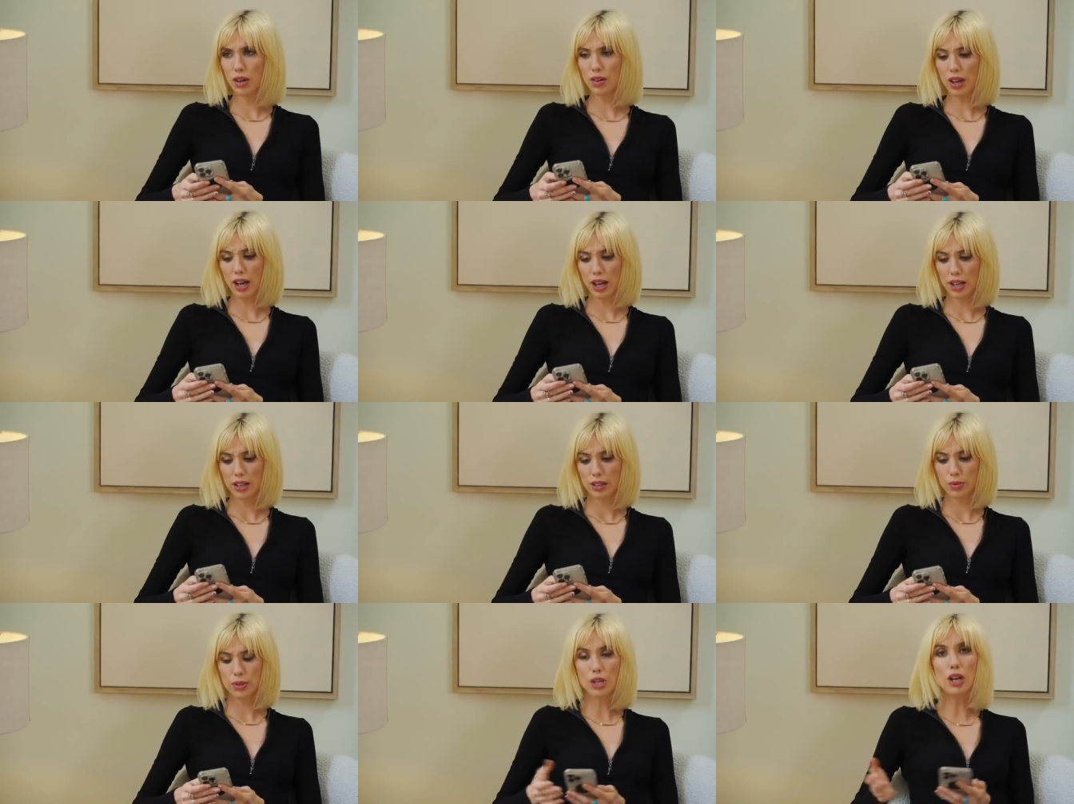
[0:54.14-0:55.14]
Okay.
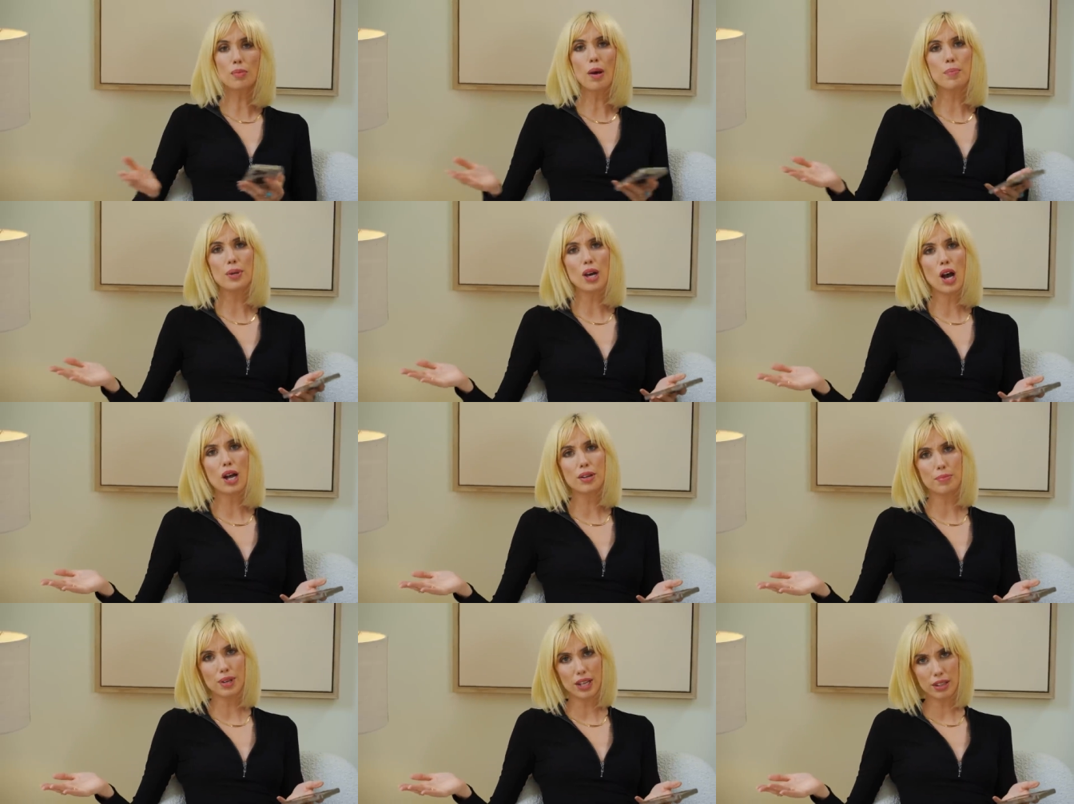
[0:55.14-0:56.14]
We're talking about
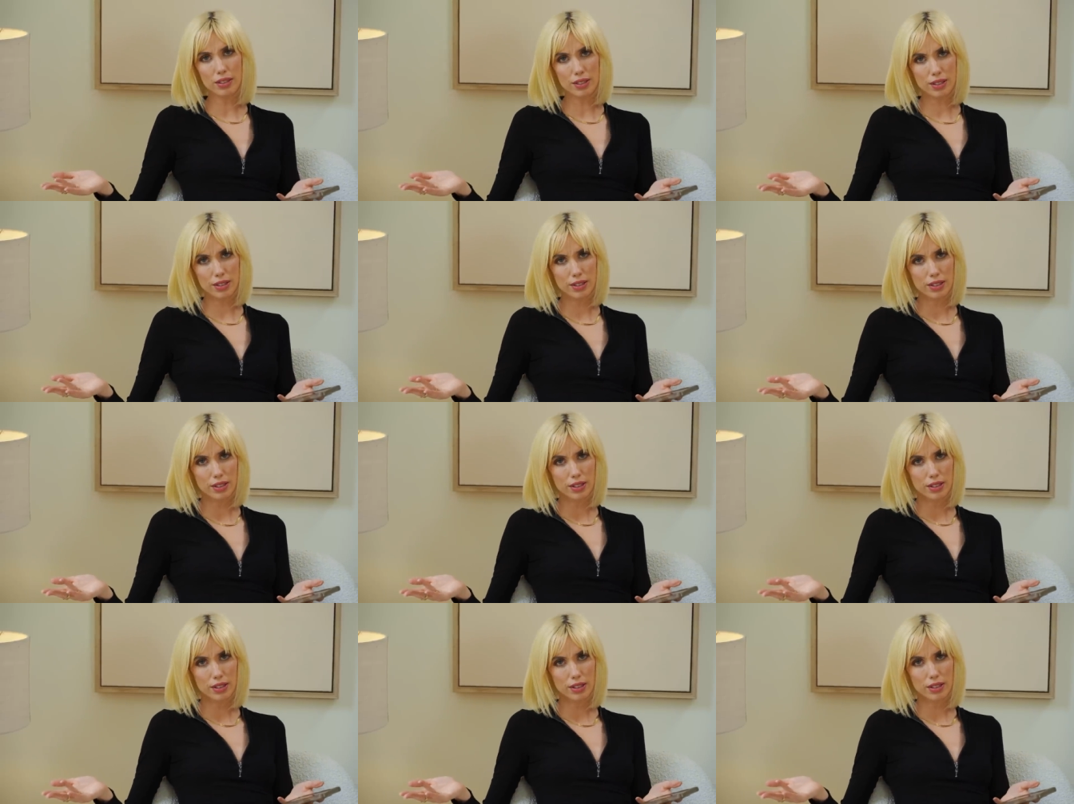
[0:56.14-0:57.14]
Beyond Meat. Yeah.
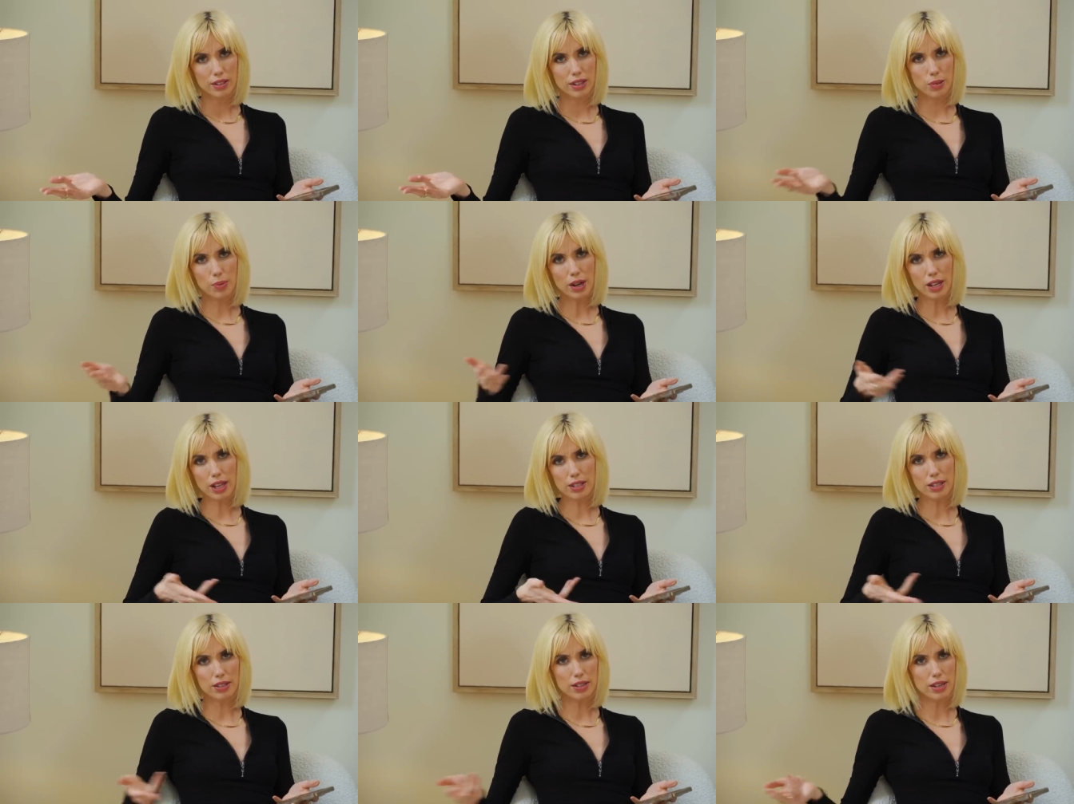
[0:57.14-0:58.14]
This
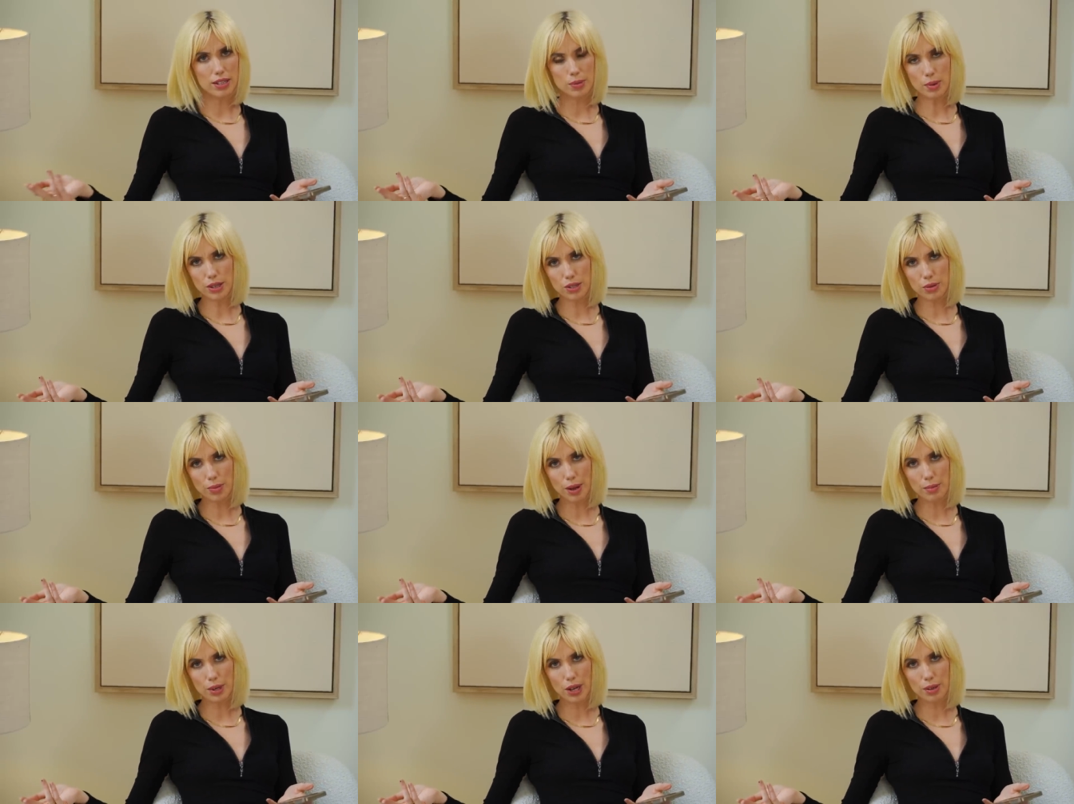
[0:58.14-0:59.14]
podcast is not sponsored
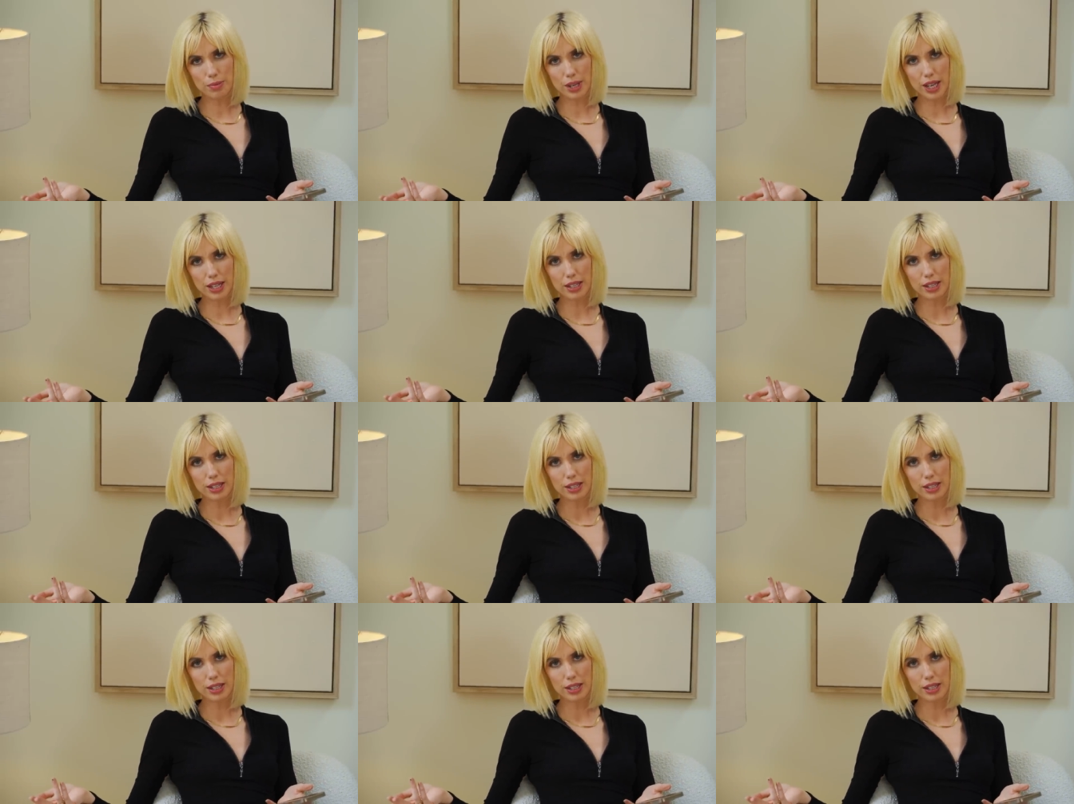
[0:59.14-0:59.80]
by Beyond Meat